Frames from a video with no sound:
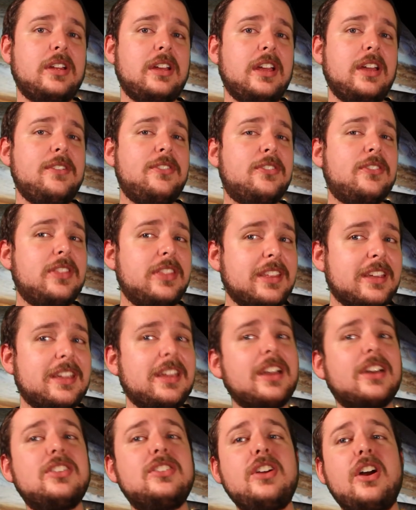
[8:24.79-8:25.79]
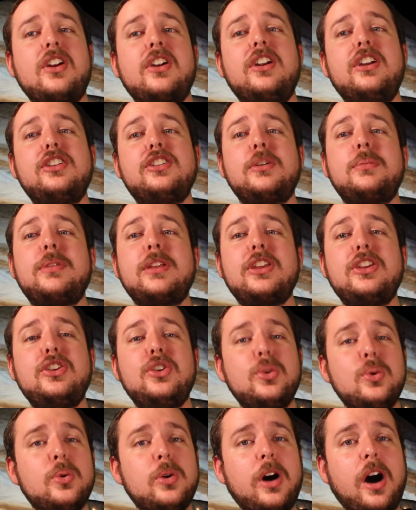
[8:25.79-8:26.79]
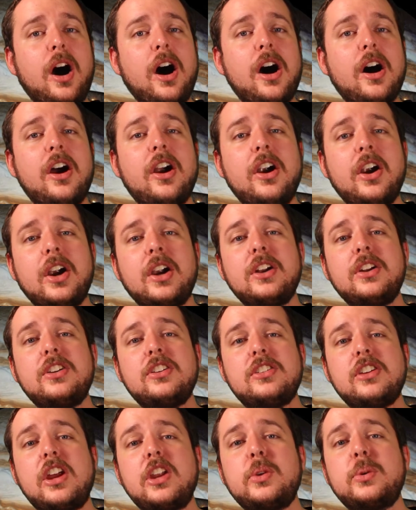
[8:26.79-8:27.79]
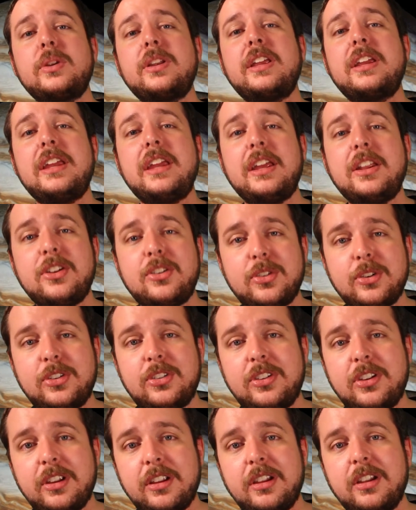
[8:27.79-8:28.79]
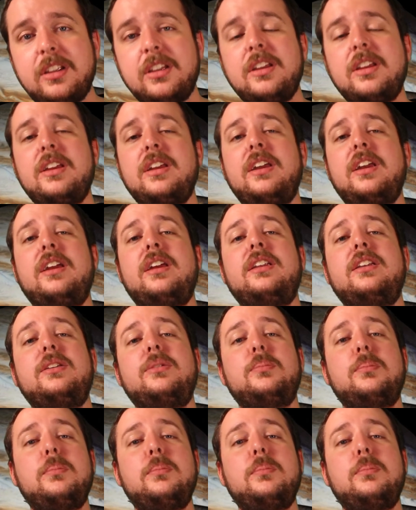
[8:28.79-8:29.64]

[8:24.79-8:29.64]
If the Kickstarter is something you are genuinely interested in,